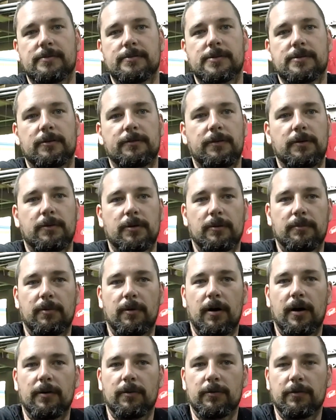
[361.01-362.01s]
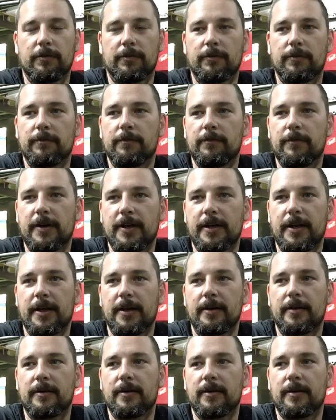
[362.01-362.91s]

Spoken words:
So if you want to buy all the VNet